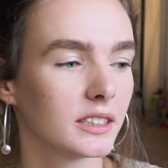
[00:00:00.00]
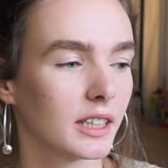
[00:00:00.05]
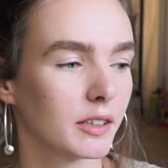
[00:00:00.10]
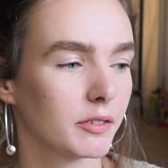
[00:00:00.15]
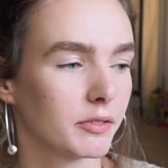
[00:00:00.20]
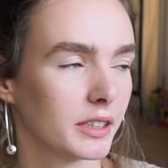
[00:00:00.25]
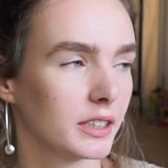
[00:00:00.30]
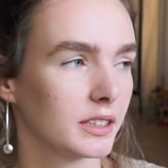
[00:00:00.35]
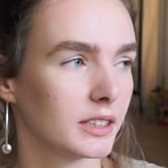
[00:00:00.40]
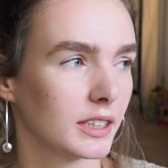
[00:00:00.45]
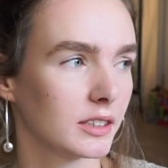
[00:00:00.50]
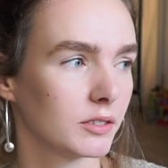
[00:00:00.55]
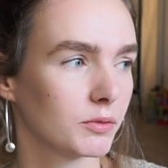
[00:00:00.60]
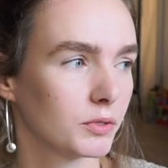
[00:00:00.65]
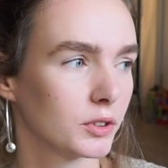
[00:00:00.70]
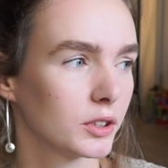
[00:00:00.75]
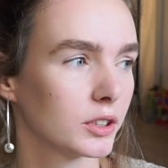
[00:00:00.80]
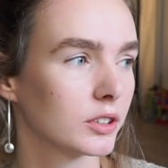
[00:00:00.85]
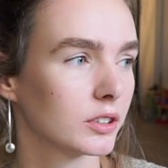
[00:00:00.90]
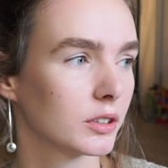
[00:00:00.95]
I think that
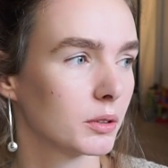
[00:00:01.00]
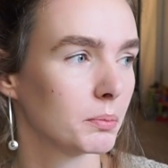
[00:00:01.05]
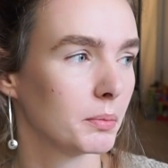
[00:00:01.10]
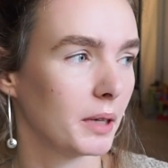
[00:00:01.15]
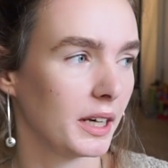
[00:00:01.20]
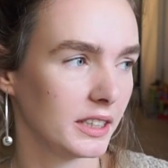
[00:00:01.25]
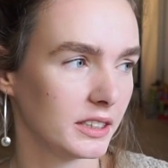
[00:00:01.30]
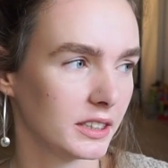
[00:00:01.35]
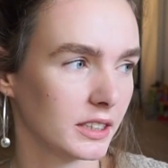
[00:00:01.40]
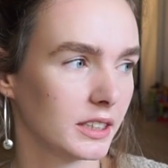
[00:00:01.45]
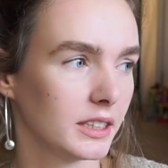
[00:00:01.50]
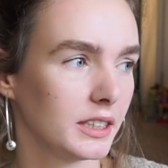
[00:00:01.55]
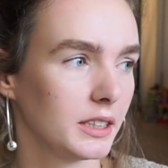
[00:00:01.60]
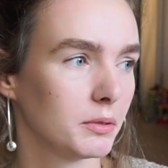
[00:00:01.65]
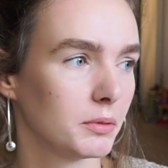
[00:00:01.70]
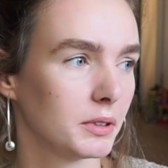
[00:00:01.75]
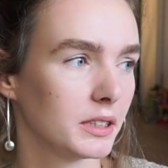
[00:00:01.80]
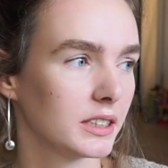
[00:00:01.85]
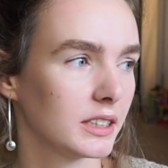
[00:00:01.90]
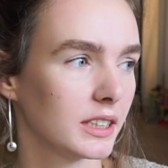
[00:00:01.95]
works amazingly
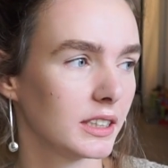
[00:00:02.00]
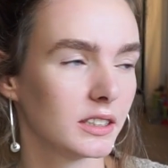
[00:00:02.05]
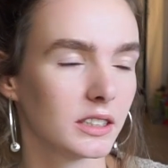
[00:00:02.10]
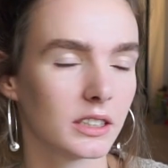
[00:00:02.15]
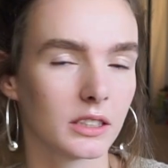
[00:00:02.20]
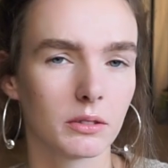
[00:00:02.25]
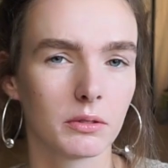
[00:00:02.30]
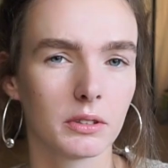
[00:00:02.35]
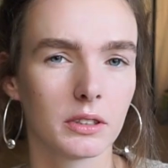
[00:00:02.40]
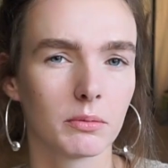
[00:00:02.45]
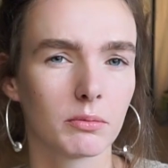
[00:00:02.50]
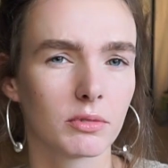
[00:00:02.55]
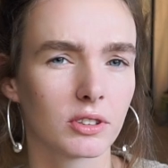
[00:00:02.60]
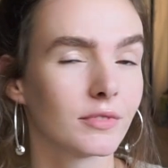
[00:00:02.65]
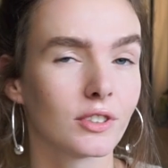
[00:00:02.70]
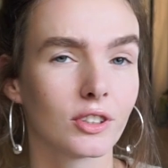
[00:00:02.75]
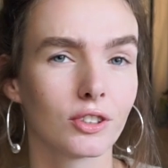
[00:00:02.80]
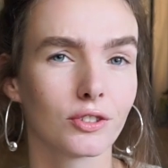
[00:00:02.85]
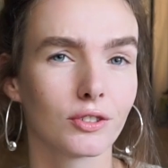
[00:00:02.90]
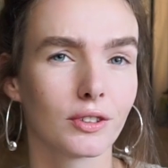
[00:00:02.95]
with anthuriums.
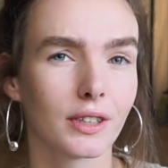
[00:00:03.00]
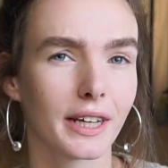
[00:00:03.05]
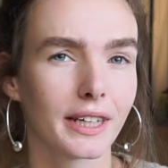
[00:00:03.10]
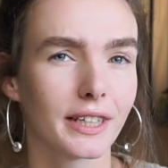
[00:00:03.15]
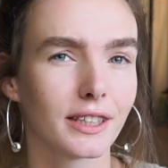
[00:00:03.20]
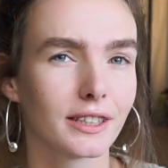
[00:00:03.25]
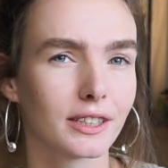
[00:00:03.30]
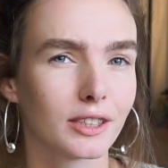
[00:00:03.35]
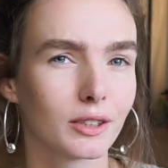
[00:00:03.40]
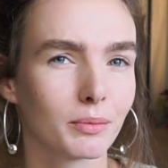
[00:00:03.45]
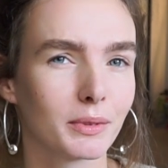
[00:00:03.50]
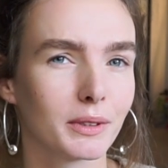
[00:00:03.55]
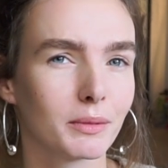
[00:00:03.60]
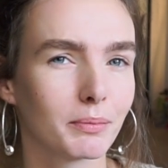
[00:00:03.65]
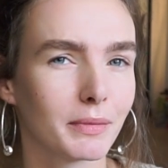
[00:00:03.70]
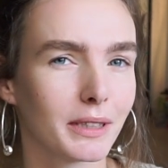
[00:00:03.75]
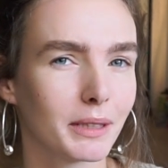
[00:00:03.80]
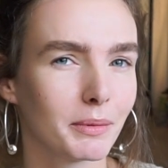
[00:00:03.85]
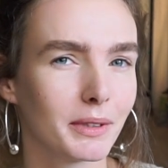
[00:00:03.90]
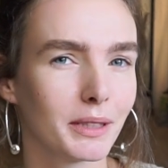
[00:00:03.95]
And also like a little bit
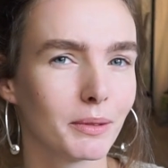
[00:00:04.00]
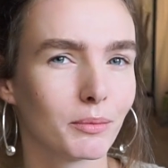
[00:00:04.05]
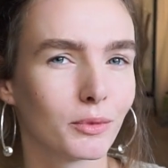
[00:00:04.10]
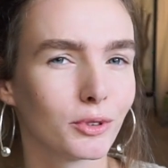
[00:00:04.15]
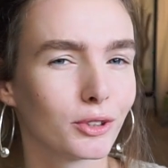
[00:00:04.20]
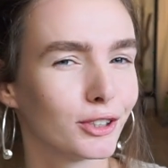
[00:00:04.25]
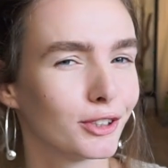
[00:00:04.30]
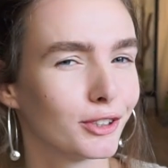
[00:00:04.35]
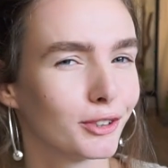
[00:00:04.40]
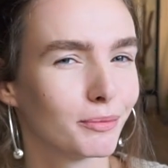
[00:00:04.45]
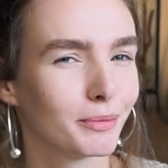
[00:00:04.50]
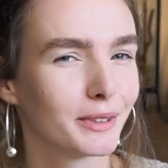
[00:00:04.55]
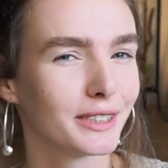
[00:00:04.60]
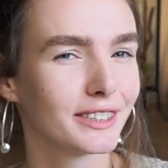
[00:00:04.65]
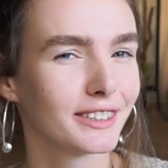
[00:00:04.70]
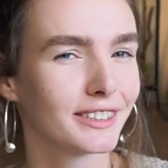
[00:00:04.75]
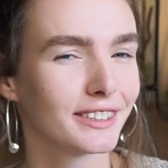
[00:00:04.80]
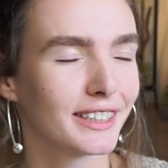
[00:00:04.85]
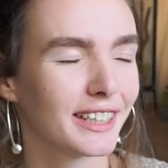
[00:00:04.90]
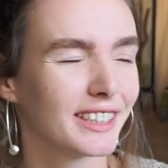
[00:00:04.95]
maybe more
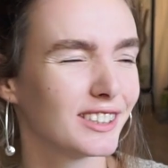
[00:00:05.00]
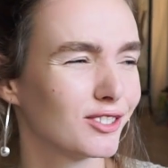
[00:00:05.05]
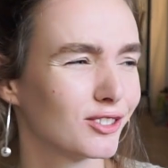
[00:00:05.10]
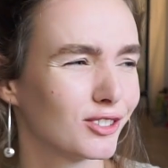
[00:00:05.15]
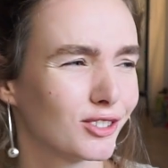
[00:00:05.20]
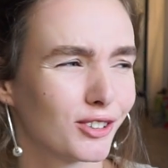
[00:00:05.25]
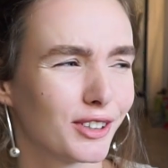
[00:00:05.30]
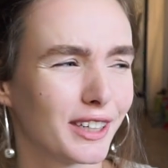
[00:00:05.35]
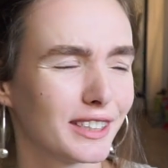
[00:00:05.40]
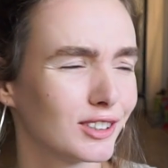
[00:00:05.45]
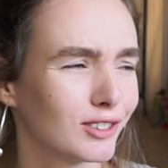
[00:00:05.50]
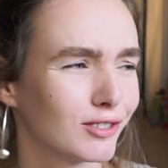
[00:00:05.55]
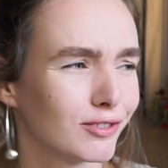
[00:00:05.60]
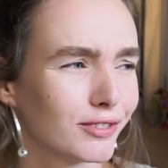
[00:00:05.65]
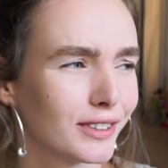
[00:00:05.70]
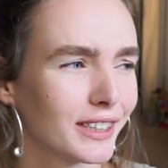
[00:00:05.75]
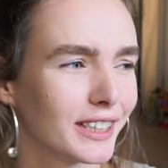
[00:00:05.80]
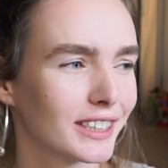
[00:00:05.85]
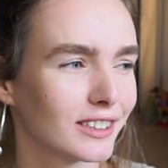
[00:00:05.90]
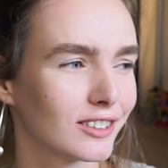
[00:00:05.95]
humidity. I don't know. I don't
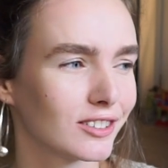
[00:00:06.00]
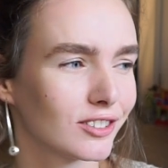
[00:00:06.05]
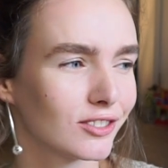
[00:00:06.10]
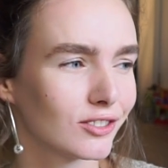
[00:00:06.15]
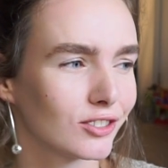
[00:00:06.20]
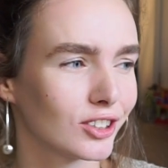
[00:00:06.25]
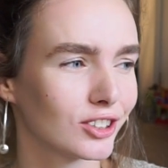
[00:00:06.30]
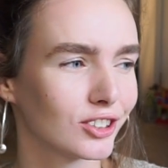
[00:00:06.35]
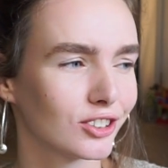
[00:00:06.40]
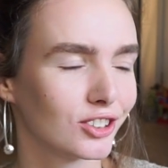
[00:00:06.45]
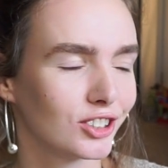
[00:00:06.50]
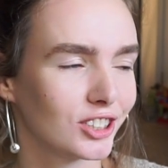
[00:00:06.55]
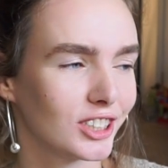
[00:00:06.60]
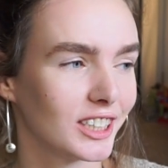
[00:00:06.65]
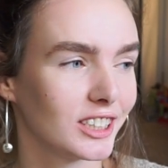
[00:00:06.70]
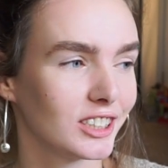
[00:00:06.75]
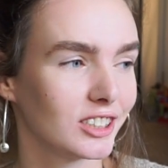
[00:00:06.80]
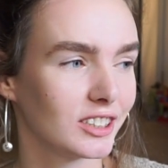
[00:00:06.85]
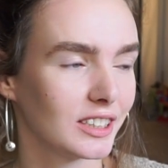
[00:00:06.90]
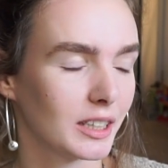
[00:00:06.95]
think it doesn't
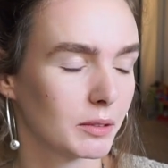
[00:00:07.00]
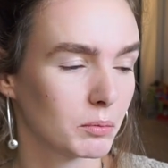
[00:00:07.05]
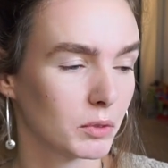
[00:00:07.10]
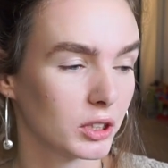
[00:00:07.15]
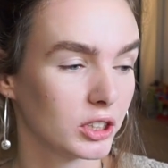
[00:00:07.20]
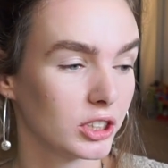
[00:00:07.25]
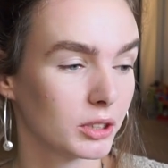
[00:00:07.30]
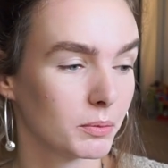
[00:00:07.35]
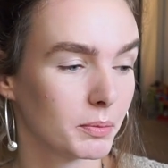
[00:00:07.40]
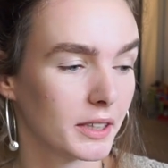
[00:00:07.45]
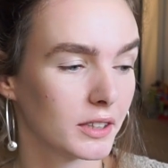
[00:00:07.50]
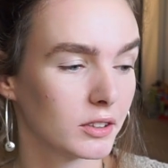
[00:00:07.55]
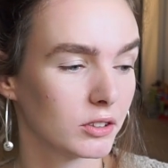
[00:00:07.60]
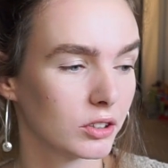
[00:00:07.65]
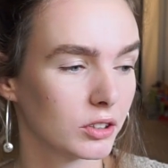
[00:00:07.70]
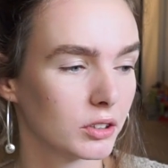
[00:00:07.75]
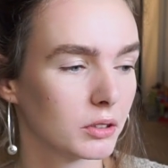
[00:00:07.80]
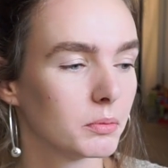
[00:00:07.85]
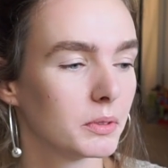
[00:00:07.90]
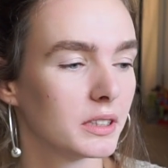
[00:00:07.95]
change that much about
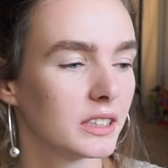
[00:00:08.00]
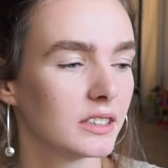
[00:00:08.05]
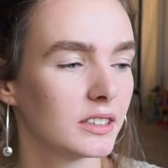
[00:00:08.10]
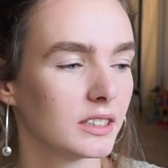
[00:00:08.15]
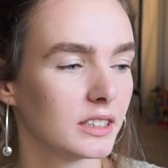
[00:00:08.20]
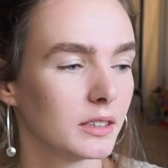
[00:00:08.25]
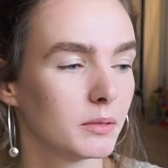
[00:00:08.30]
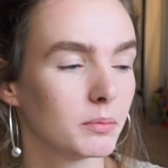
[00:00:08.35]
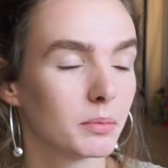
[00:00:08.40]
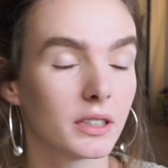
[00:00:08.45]
the humidity.